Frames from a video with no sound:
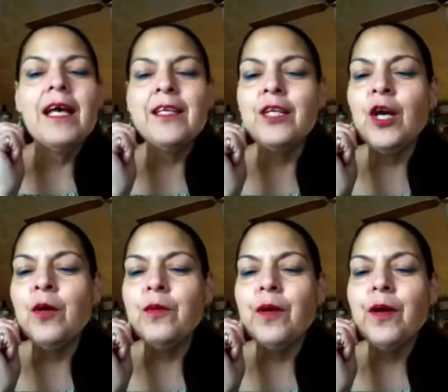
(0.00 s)
You
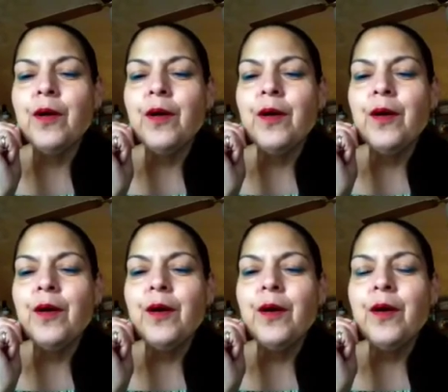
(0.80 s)
know,
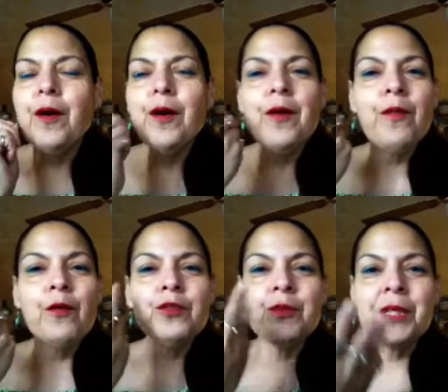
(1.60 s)

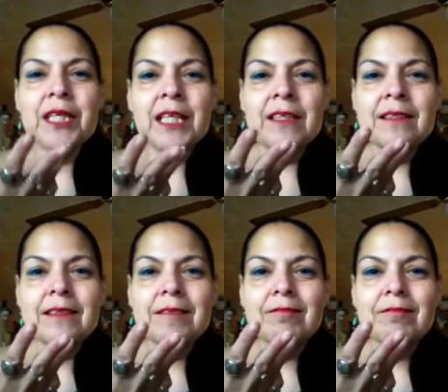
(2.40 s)
those three things